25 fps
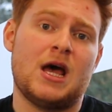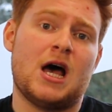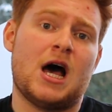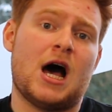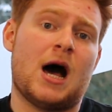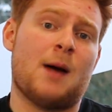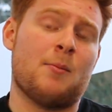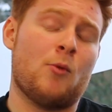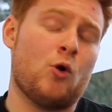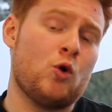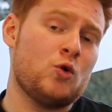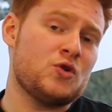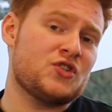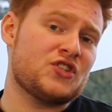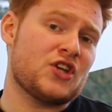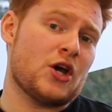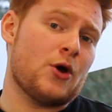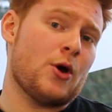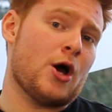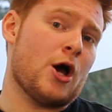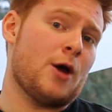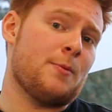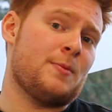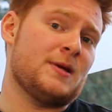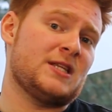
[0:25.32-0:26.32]
I'm also
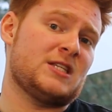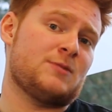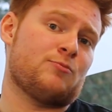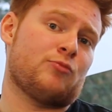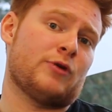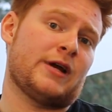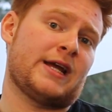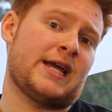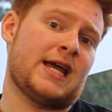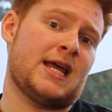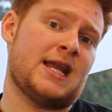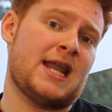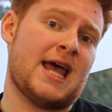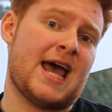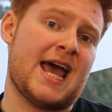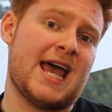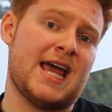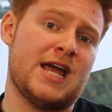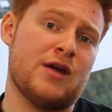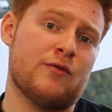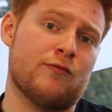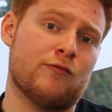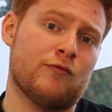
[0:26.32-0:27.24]
hoping to bring in a